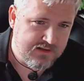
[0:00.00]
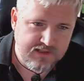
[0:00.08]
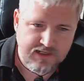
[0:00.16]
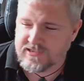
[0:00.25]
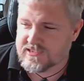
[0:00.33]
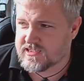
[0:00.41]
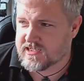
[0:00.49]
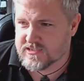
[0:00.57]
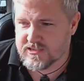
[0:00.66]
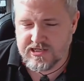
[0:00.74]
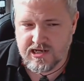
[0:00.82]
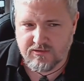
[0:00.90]
Yes,
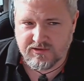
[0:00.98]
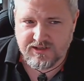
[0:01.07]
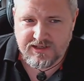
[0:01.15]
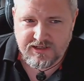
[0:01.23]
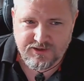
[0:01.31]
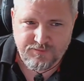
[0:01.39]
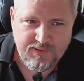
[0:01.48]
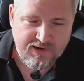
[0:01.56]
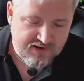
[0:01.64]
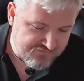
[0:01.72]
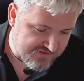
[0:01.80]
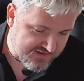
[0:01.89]
yes, and no. I think you know
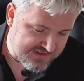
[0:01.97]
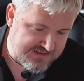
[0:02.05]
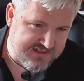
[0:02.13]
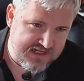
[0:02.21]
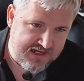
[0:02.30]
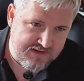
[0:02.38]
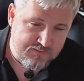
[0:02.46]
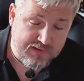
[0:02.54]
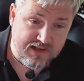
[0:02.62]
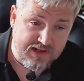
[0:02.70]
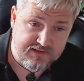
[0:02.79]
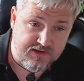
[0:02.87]
part of it is that
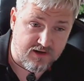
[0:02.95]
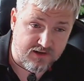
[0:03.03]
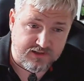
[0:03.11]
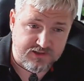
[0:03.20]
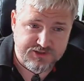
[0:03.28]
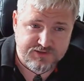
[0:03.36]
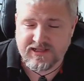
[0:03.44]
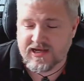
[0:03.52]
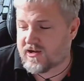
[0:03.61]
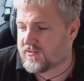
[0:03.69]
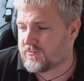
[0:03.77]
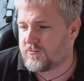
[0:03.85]
implied knowledge
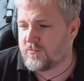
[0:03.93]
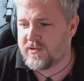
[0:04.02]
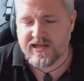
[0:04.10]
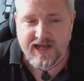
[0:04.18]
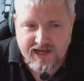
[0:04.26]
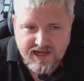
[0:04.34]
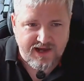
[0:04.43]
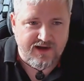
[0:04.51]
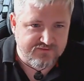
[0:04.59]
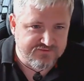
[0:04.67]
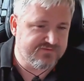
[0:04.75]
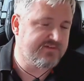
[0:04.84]
that we
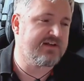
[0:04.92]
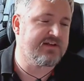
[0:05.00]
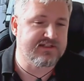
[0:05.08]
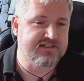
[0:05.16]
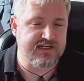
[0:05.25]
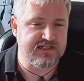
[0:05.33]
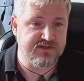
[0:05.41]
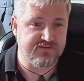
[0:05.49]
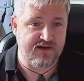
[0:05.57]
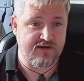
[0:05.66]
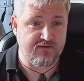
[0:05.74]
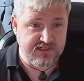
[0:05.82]
have in the sense
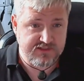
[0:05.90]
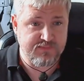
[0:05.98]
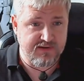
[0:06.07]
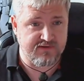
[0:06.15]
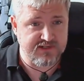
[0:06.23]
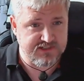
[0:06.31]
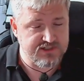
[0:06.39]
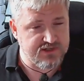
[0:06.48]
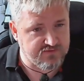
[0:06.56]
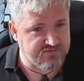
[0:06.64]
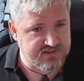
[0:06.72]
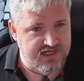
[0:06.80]
of our
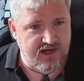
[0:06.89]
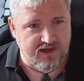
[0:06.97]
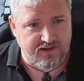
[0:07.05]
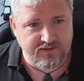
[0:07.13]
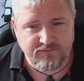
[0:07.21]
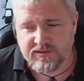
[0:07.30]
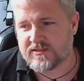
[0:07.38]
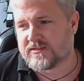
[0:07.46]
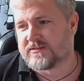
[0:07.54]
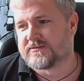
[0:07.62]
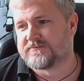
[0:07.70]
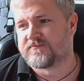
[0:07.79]
experiences over time.
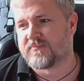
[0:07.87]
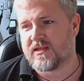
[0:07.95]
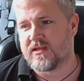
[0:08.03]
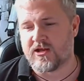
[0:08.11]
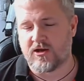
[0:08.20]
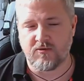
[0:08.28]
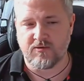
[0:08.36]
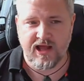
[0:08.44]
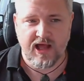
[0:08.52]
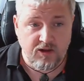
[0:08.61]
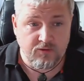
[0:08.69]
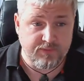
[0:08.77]
You know,
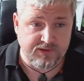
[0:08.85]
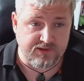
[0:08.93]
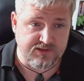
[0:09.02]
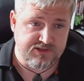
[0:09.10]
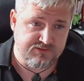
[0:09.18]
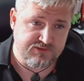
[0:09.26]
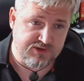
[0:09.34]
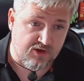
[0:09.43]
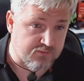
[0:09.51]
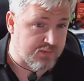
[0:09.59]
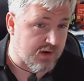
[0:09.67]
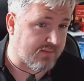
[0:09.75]
help us
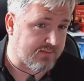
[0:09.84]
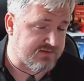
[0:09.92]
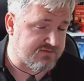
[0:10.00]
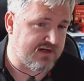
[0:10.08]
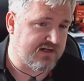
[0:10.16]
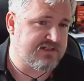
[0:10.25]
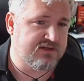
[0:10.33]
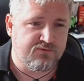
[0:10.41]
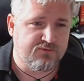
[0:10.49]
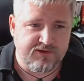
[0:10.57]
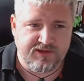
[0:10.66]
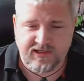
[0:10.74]
solve problems, right? So
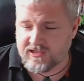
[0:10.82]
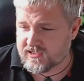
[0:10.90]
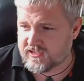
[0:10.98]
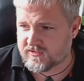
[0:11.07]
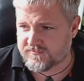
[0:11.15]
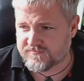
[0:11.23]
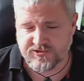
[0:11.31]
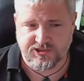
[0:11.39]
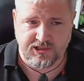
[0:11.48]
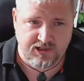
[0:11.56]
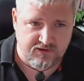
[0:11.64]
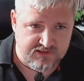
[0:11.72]
if we're thinking of
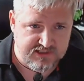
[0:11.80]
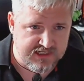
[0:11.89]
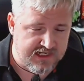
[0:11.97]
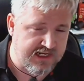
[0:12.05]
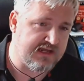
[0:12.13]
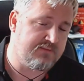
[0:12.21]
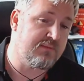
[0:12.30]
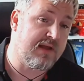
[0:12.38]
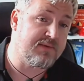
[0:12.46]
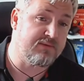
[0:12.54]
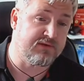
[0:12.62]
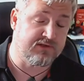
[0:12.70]
security and
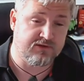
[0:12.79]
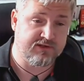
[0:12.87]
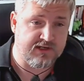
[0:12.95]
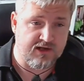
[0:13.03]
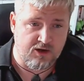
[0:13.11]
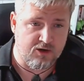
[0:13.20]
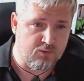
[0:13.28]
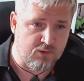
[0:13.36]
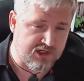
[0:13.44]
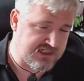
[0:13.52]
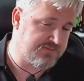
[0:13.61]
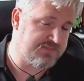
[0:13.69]
maybe we're looking at
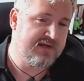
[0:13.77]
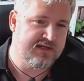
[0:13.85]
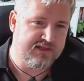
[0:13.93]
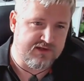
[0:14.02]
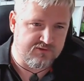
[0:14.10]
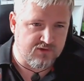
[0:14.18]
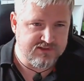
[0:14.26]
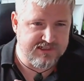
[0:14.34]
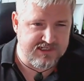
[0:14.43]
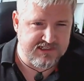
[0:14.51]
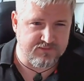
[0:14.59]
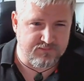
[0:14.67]
OWASP, they're all
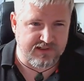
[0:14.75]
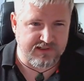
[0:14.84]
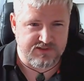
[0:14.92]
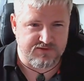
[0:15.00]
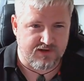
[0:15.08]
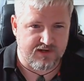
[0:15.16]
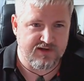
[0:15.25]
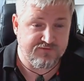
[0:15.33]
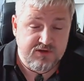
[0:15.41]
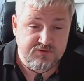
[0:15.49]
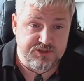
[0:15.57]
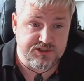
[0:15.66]
disciplines, right? If
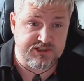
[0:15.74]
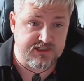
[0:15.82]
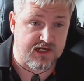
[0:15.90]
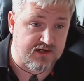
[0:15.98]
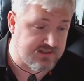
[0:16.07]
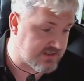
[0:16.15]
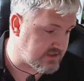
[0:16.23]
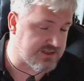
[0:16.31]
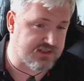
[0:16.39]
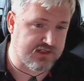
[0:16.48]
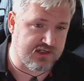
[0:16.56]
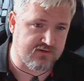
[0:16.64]
you've just started in
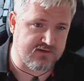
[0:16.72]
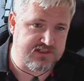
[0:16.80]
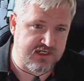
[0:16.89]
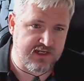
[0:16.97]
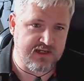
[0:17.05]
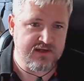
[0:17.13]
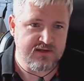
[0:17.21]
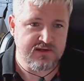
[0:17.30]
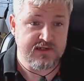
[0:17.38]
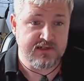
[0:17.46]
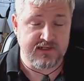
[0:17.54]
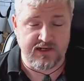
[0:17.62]
security,
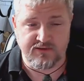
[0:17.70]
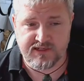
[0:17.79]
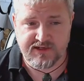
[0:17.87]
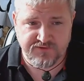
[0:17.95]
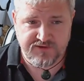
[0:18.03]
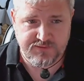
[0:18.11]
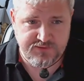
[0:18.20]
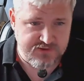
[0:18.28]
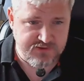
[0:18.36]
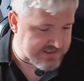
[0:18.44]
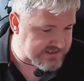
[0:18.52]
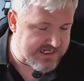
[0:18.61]
you know the difference
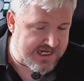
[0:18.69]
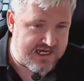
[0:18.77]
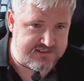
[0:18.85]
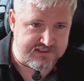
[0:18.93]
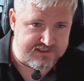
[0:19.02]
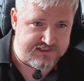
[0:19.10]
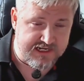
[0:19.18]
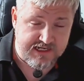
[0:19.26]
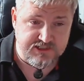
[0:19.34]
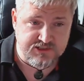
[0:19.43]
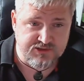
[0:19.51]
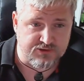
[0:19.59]
between a SAST and
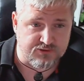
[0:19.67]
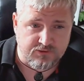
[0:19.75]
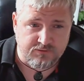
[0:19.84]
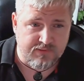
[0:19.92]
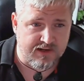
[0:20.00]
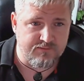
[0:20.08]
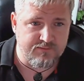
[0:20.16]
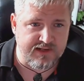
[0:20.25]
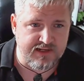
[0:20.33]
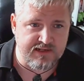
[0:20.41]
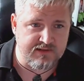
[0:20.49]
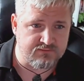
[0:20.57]
DAST tool might
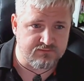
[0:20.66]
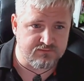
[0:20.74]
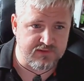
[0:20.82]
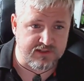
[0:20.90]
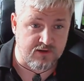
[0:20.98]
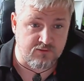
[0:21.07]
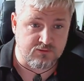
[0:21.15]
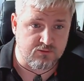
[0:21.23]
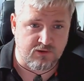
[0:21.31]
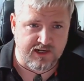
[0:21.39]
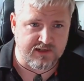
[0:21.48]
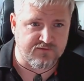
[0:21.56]
be you know
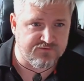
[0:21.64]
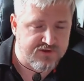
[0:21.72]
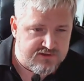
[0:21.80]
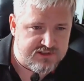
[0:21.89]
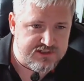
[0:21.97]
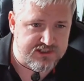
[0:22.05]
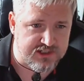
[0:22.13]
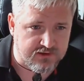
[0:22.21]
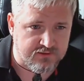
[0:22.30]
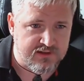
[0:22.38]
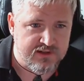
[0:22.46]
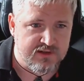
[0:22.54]
quite confusing to
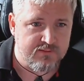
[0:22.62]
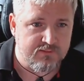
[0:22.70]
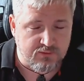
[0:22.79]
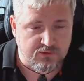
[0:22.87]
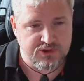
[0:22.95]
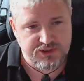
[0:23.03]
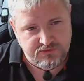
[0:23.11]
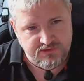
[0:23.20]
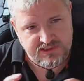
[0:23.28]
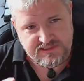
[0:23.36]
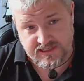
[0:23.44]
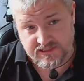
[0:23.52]
you. But once you
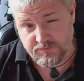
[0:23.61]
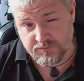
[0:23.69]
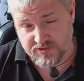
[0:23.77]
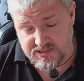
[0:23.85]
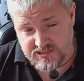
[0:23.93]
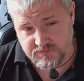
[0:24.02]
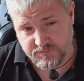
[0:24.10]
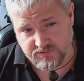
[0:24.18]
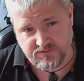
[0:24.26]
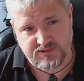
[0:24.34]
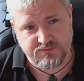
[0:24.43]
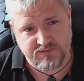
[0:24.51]
understand the
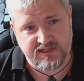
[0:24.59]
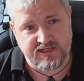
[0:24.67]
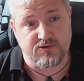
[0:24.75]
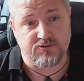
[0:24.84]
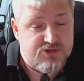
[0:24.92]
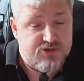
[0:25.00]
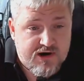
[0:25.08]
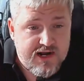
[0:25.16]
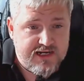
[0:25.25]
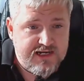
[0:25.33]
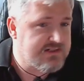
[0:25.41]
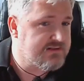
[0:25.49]
principles within your
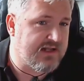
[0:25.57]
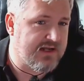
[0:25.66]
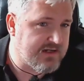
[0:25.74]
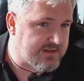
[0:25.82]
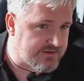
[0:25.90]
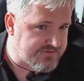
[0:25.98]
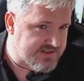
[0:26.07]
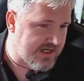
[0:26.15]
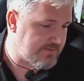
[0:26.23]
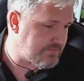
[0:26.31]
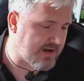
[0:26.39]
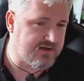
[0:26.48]
trade, like you've
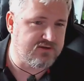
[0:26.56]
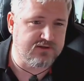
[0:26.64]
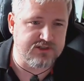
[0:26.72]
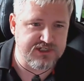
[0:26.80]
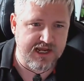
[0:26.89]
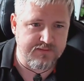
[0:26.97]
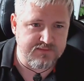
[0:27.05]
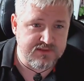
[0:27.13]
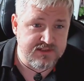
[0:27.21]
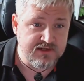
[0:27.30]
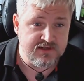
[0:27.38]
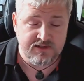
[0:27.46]
said, Michael and
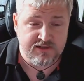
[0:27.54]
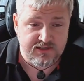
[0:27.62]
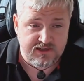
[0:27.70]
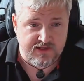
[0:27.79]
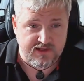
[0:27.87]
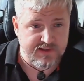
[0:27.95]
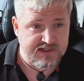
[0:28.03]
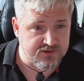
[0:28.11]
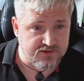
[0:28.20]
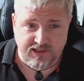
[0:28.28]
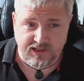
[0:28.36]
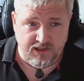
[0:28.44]
James, you know, they've been
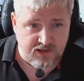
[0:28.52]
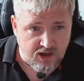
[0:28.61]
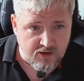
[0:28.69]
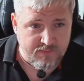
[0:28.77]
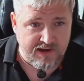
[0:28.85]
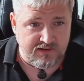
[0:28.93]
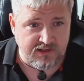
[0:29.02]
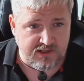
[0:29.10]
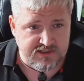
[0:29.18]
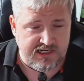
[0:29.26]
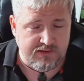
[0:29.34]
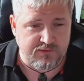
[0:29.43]
talking a lot about
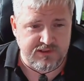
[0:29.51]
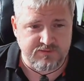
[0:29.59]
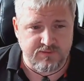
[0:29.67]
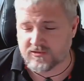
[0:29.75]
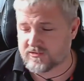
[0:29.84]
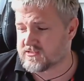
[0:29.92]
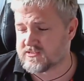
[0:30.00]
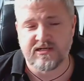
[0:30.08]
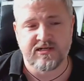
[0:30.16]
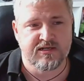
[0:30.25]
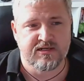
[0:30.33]
large language models.